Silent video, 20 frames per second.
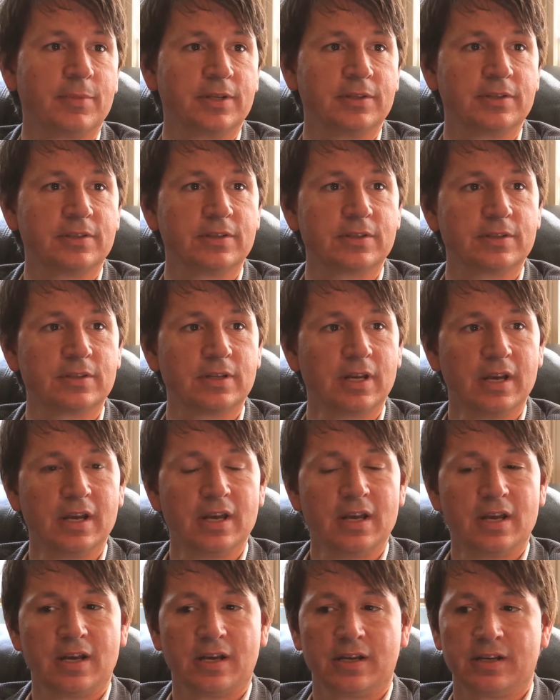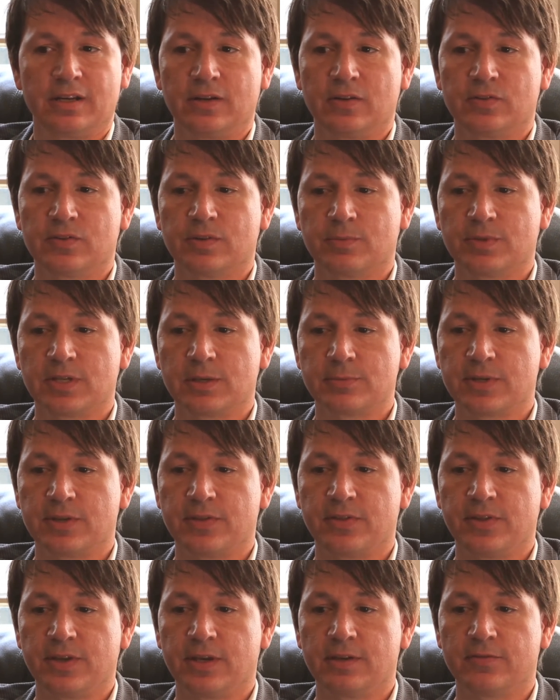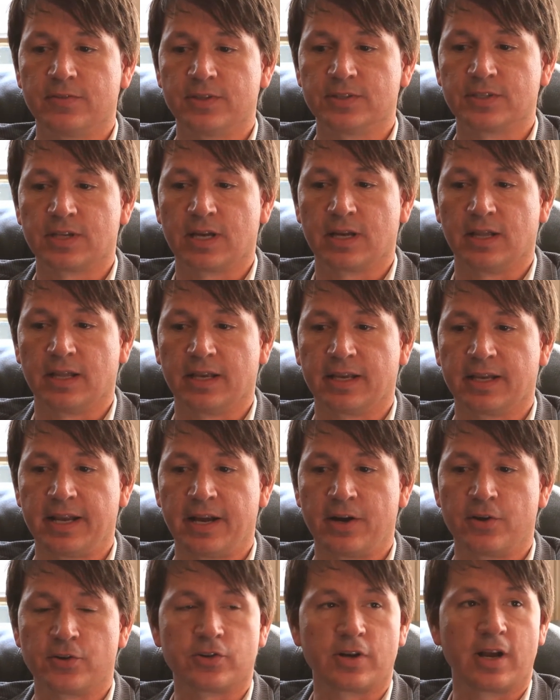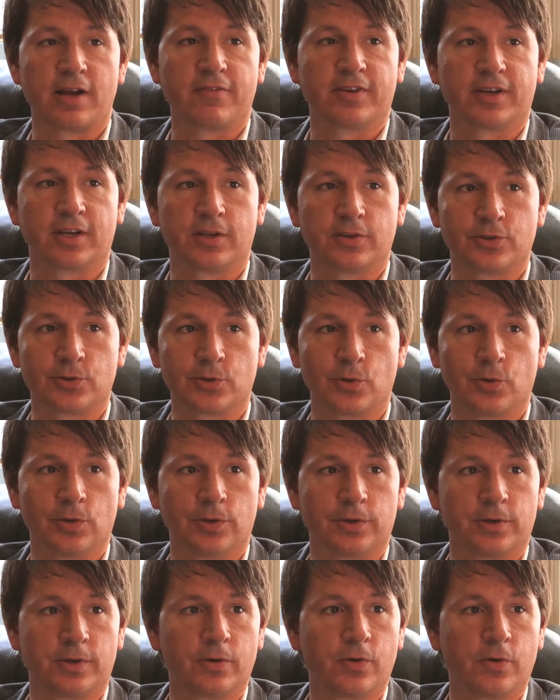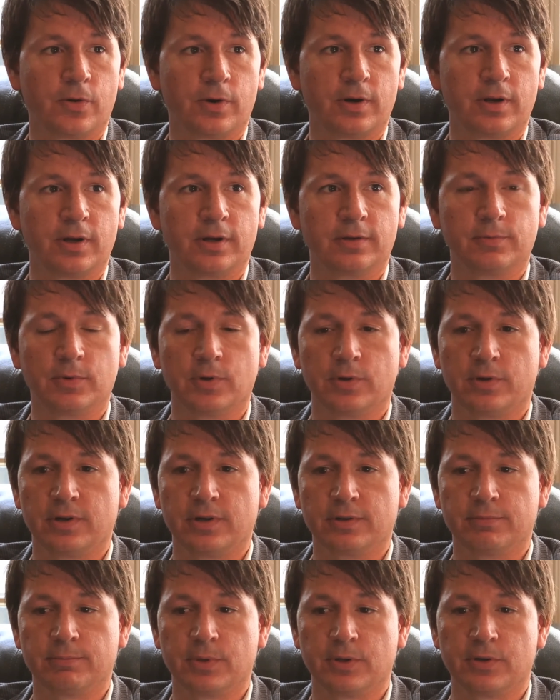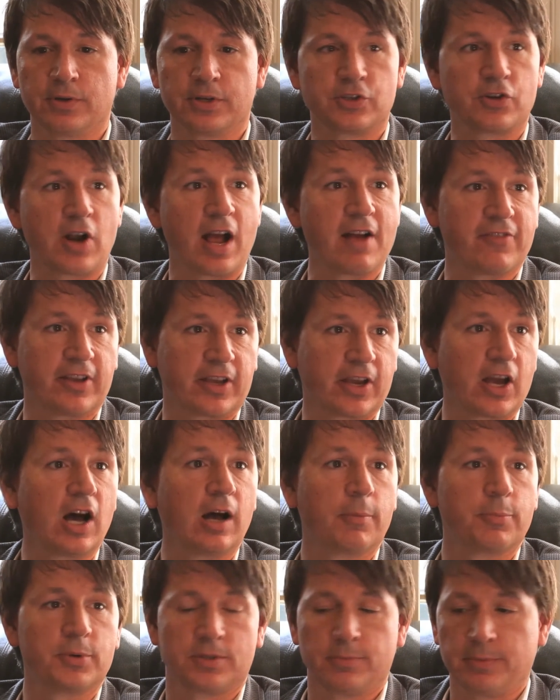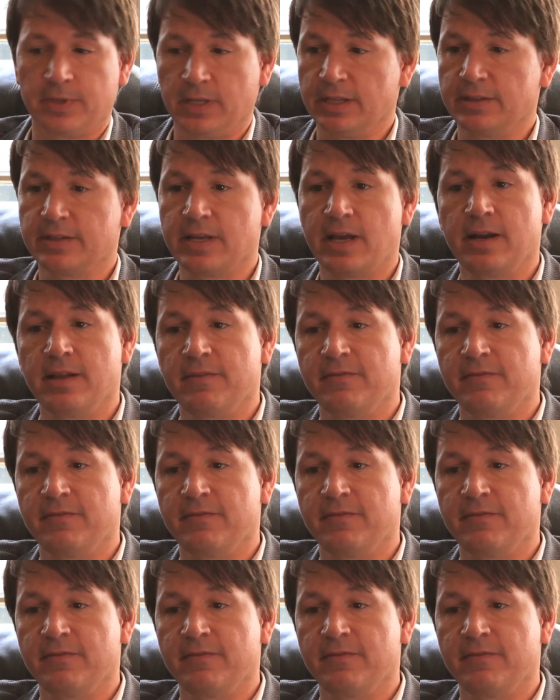And just sometimes I think of it as kind of like an air traffic controller or a traffic cop or something like that,